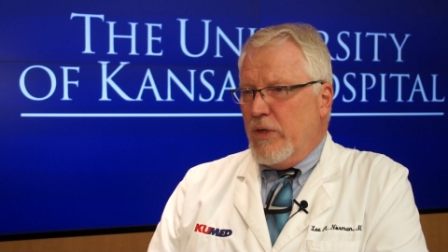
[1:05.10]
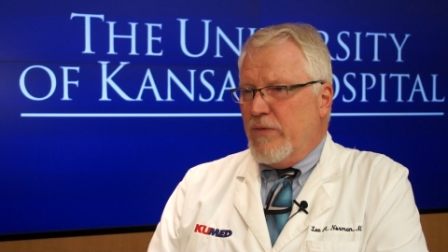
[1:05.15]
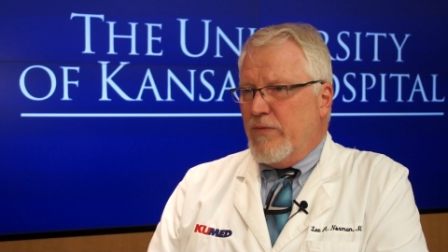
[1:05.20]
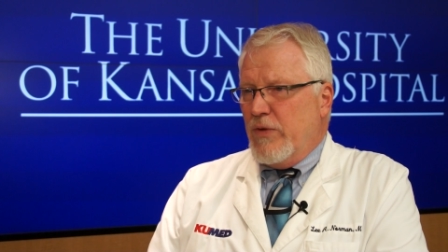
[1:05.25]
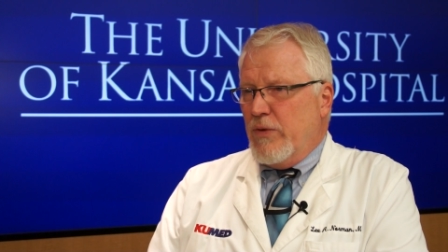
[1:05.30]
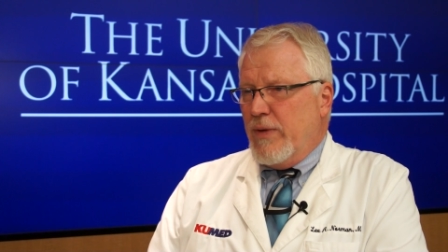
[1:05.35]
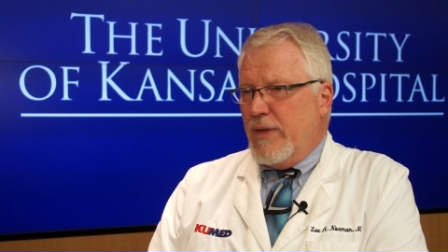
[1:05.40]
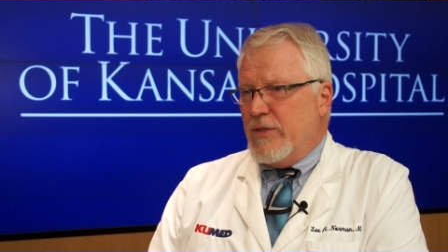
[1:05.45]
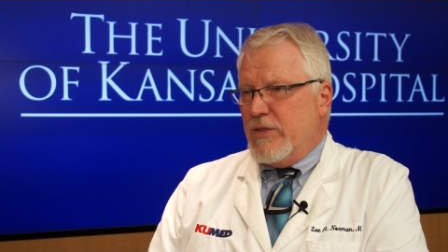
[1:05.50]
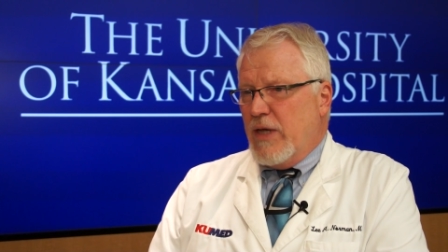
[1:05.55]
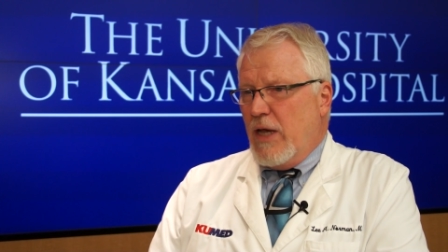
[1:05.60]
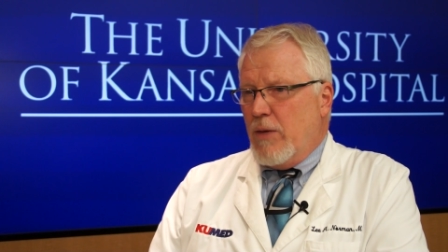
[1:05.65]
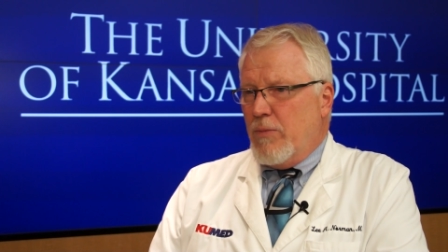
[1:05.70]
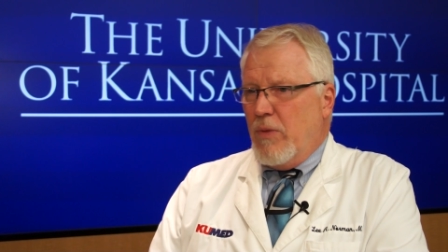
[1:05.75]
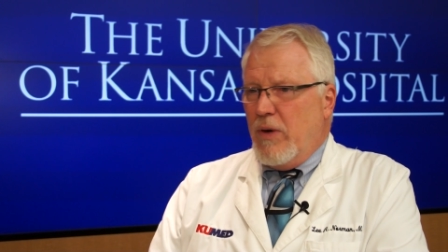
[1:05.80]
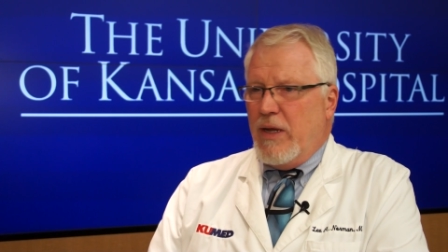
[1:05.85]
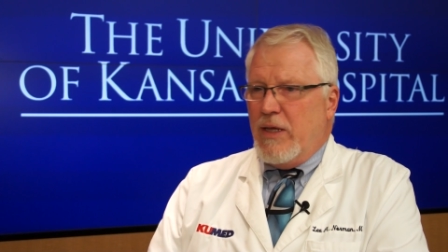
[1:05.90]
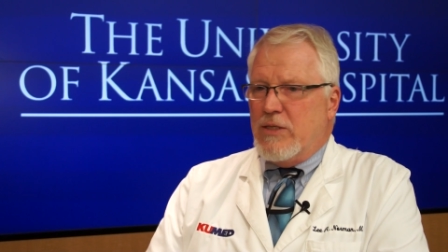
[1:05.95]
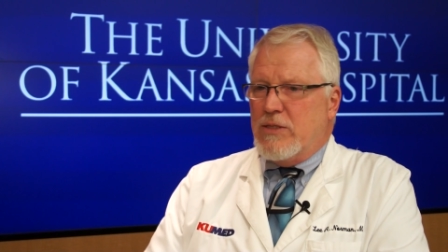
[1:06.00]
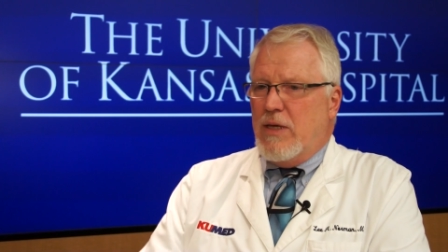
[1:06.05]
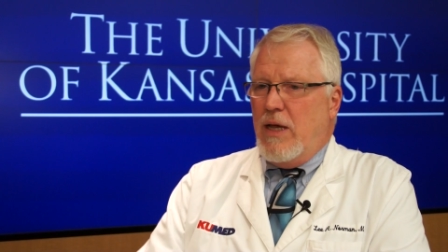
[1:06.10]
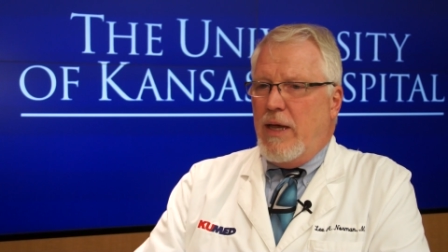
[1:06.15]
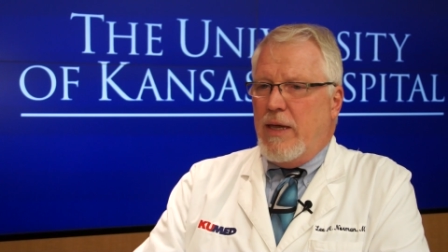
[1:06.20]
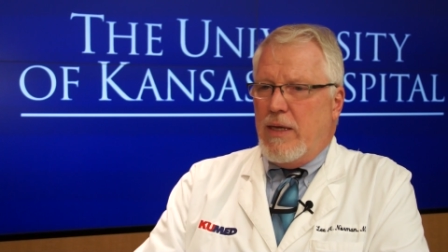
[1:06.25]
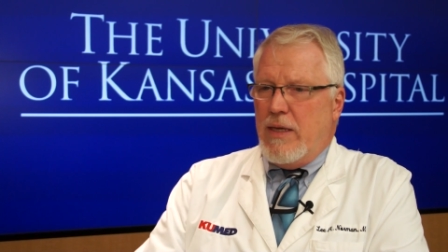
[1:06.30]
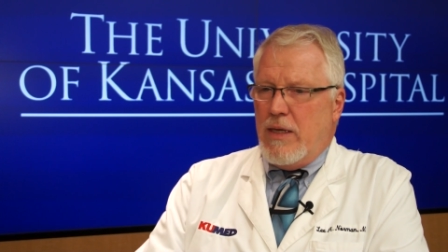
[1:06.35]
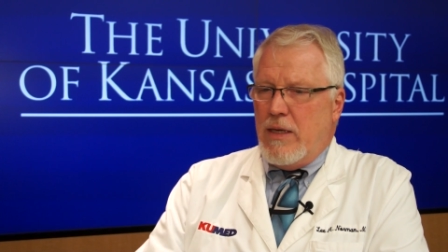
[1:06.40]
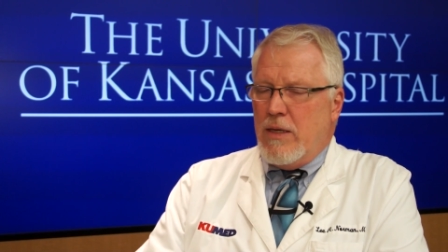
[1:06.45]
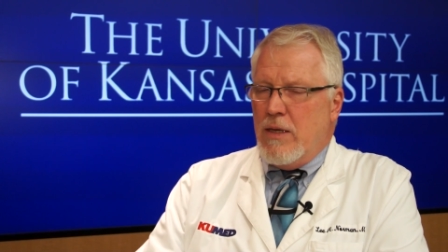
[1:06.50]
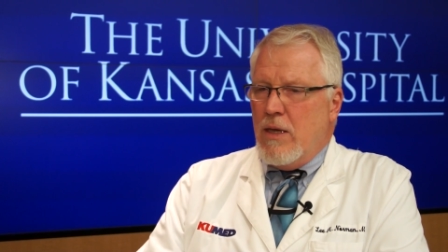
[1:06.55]
influenza outbreaks, that
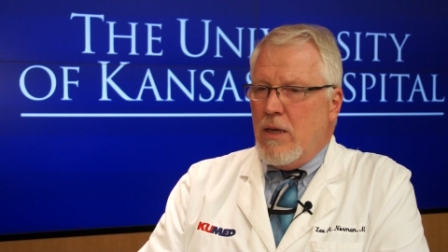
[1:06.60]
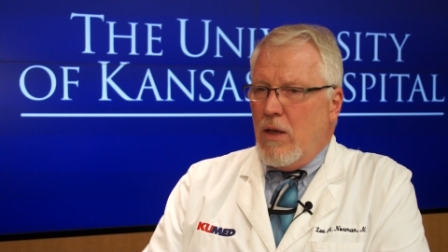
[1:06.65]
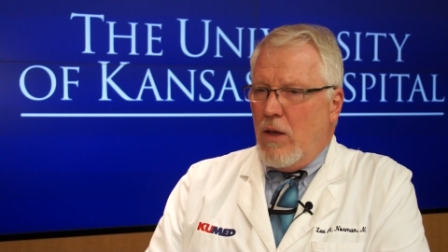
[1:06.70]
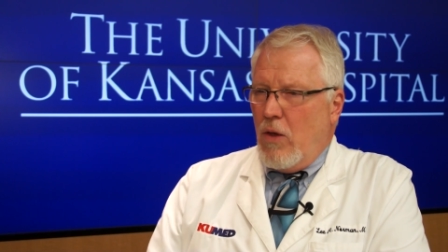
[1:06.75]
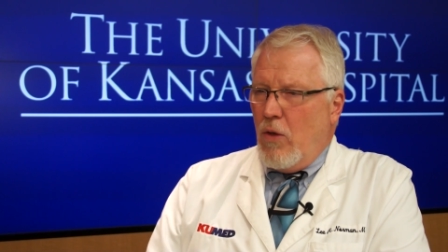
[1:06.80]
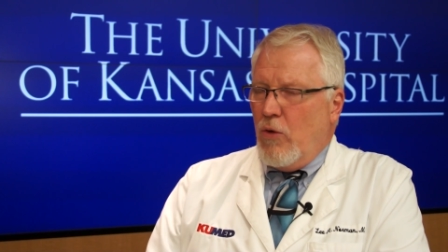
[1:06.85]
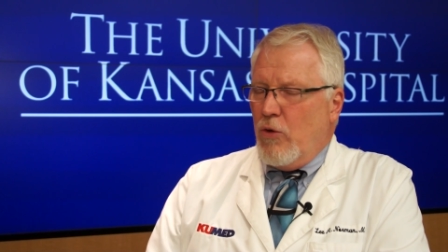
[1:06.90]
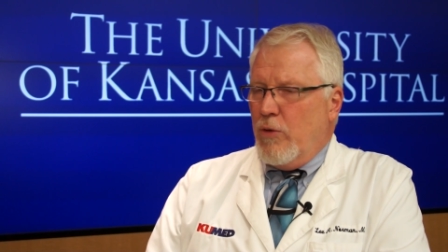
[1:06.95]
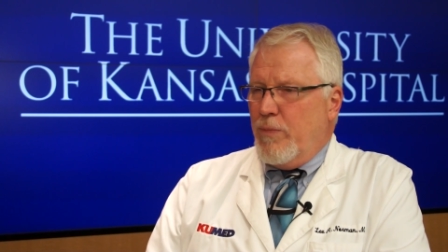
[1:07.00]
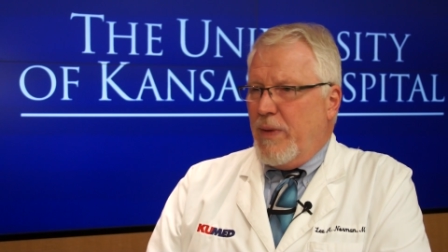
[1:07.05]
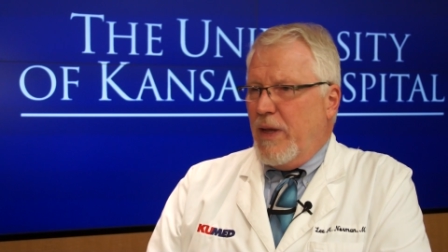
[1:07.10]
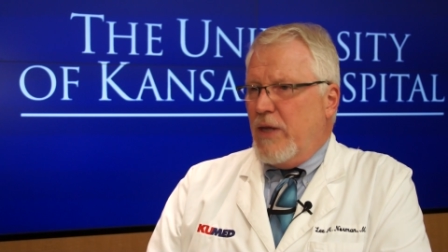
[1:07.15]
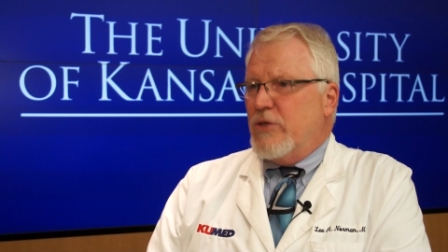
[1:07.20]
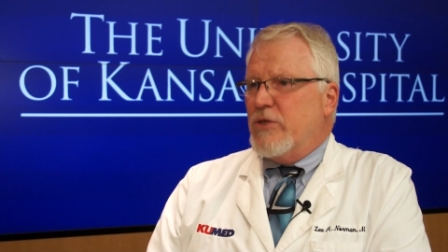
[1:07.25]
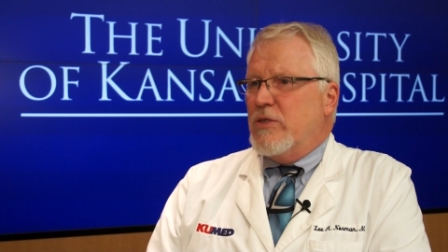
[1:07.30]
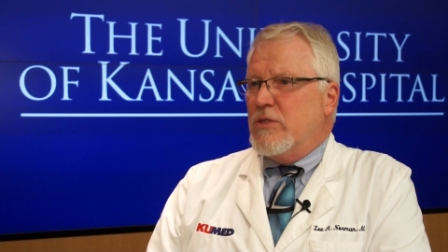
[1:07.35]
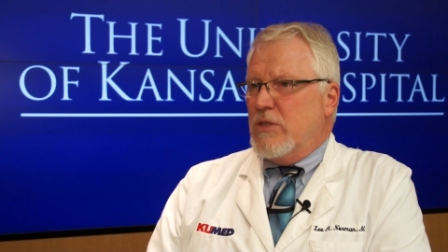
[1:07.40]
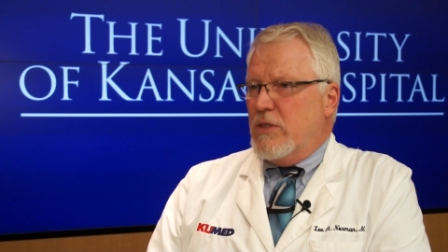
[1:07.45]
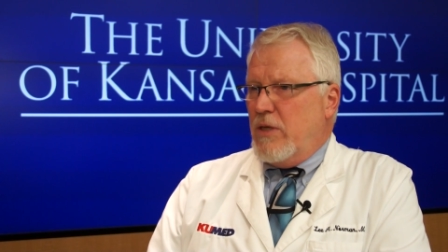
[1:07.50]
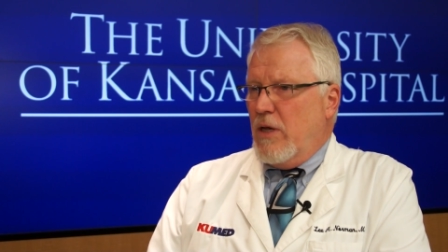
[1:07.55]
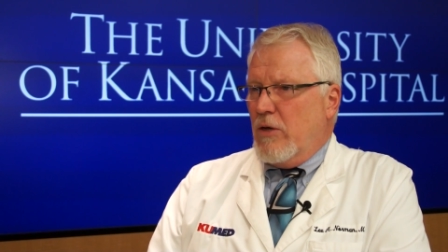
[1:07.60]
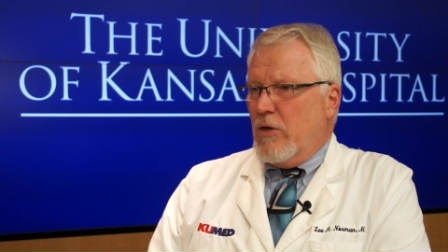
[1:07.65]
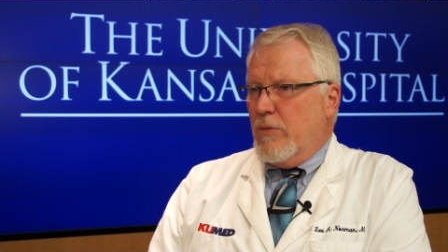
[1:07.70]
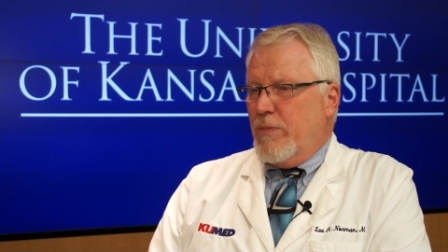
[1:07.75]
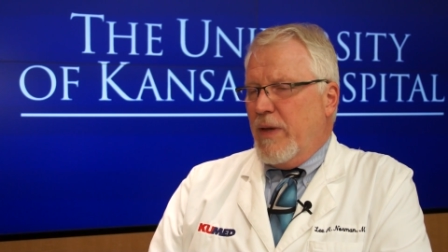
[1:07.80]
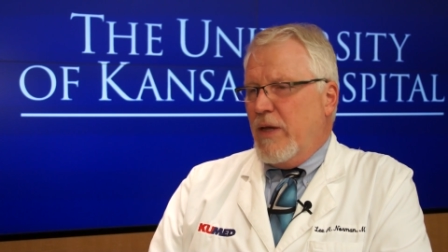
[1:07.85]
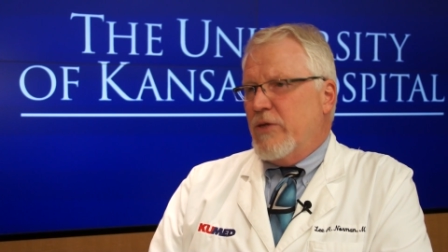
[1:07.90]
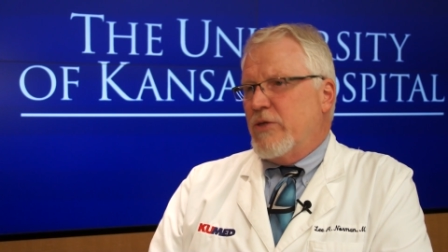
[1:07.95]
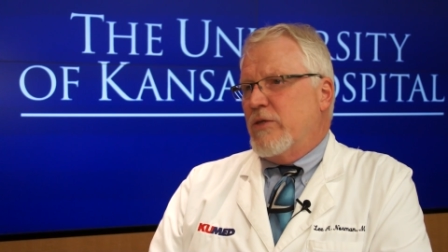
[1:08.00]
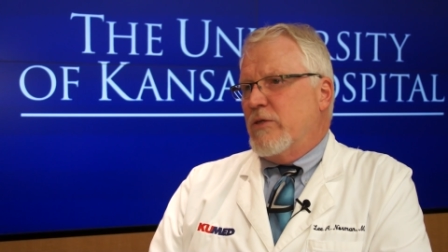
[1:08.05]
is older patients and younger
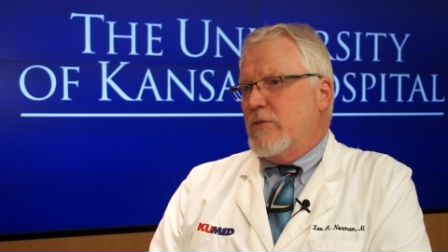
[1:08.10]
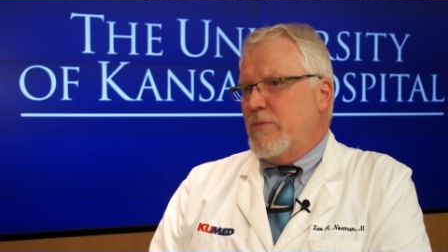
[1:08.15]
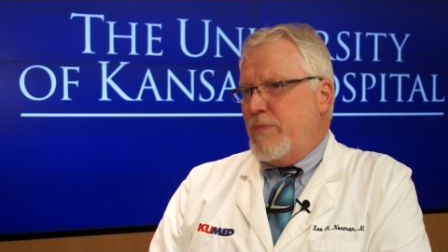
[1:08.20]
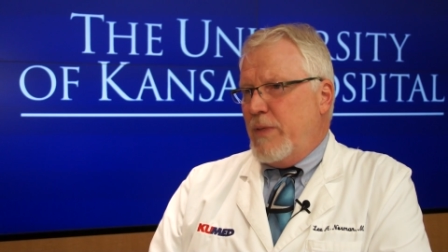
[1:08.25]
patients,